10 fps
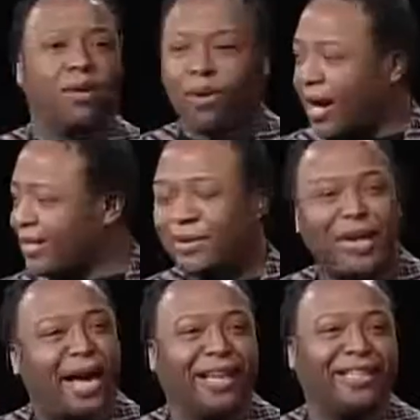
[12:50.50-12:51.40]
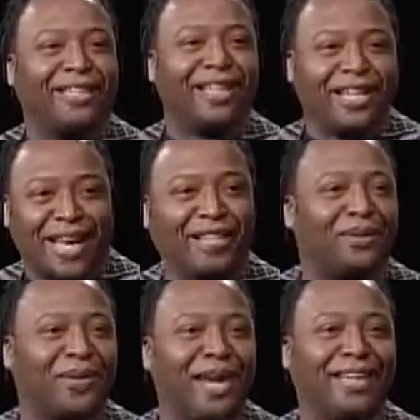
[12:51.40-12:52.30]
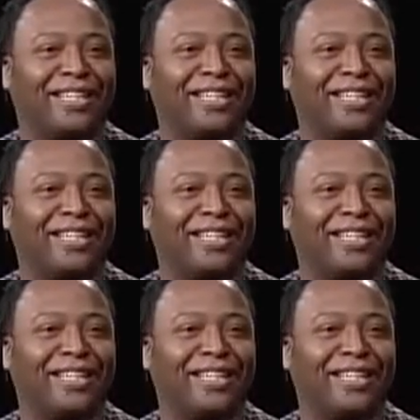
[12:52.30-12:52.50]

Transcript: or I could do that, and I could do that.